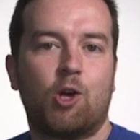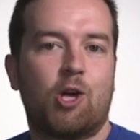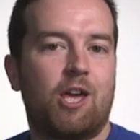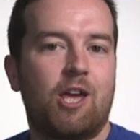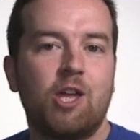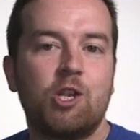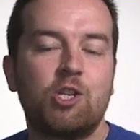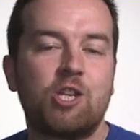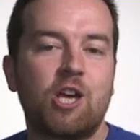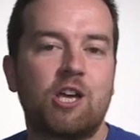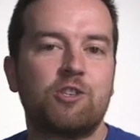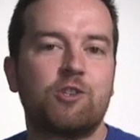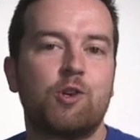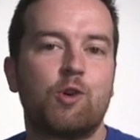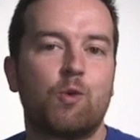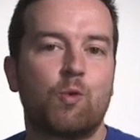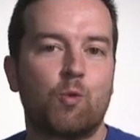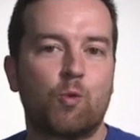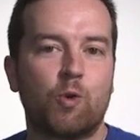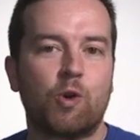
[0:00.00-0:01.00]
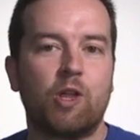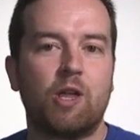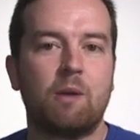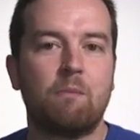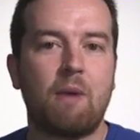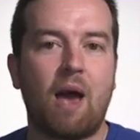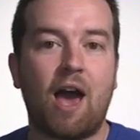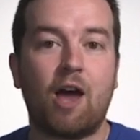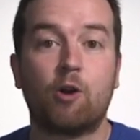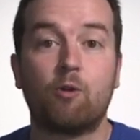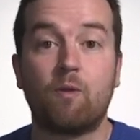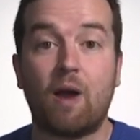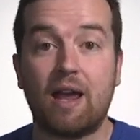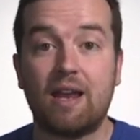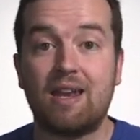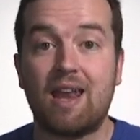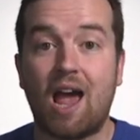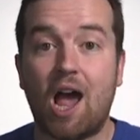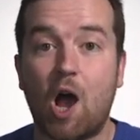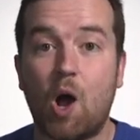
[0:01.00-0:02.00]
It doesn't really matter right
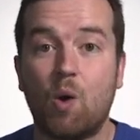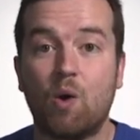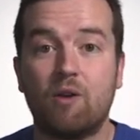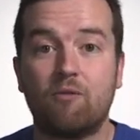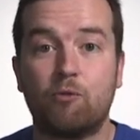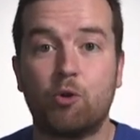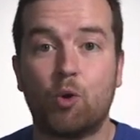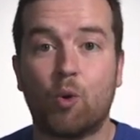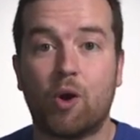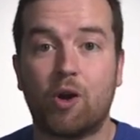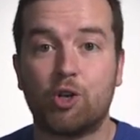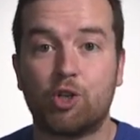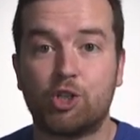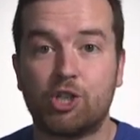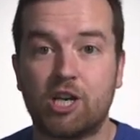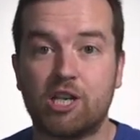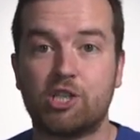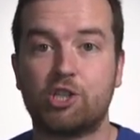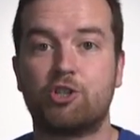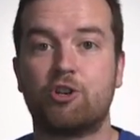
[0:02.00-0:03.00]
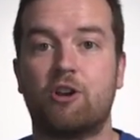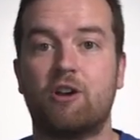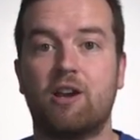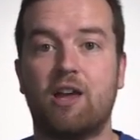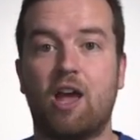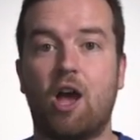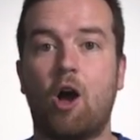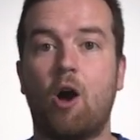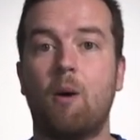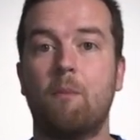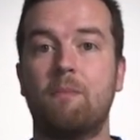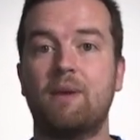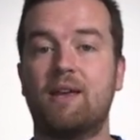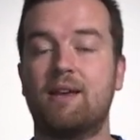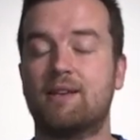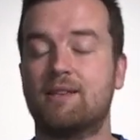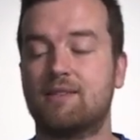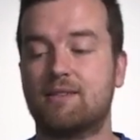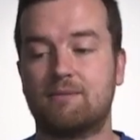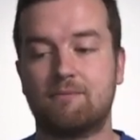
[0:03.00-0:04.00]
now if you are just starting out
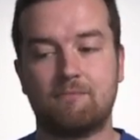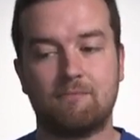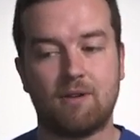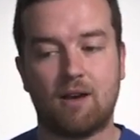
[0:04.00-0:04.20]
because